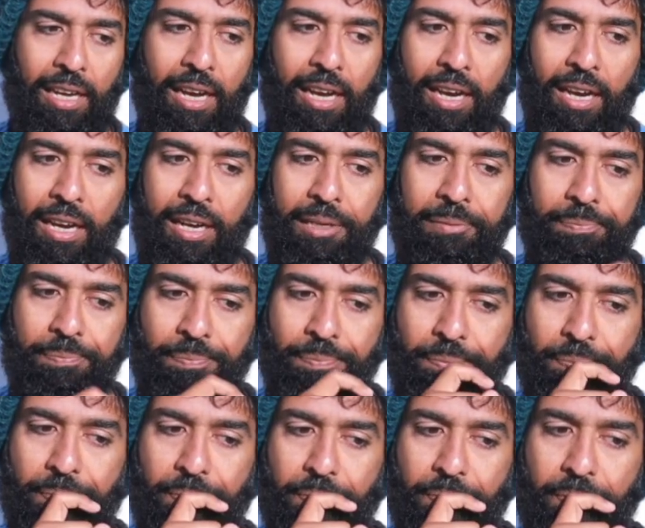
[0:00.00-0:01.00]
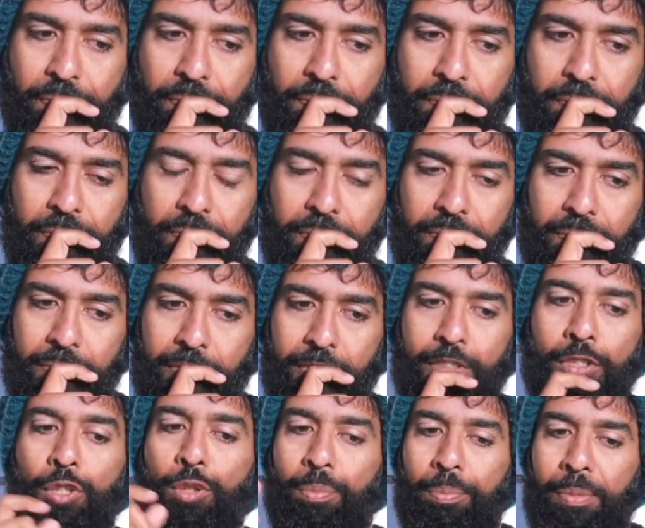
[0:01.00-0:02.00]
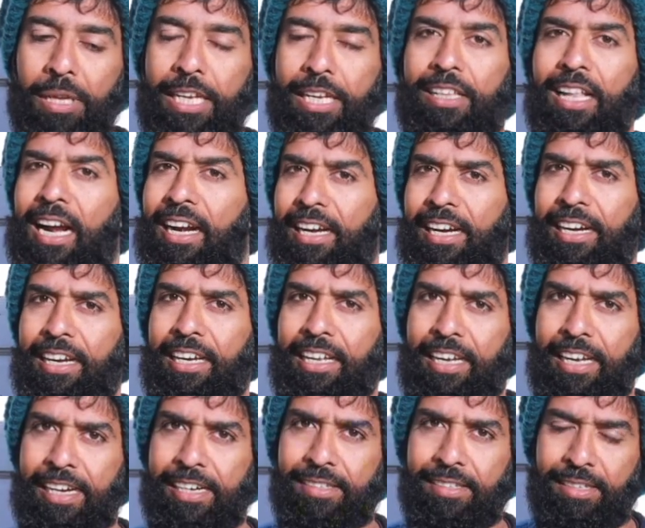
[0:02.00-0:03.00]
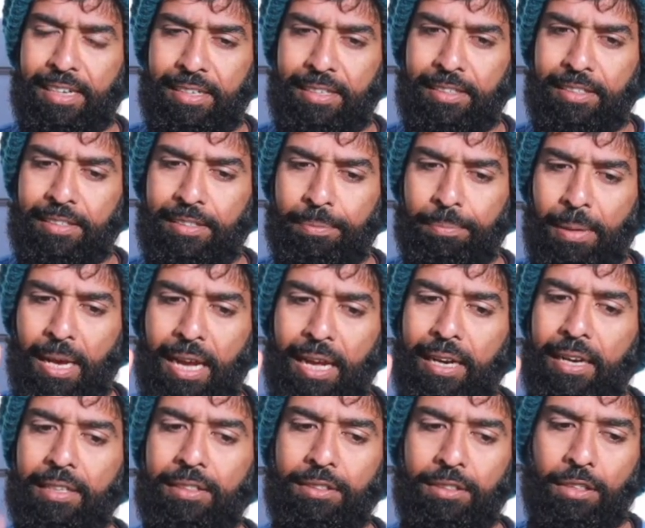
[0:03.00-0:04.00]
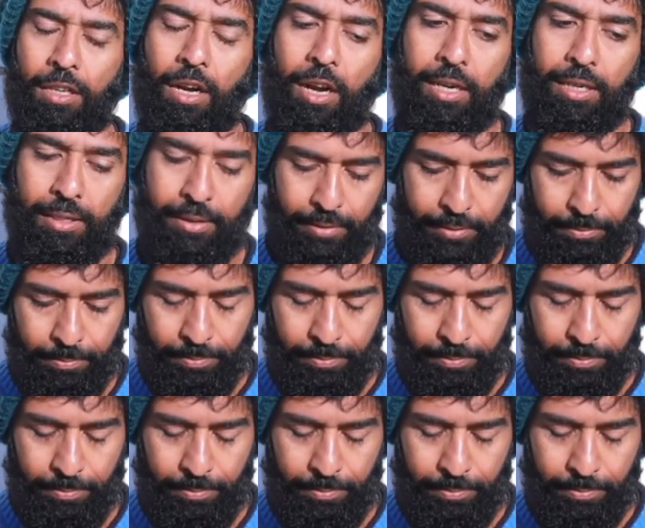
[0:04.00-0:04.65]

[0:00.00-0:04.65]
to me that indicates that this man has not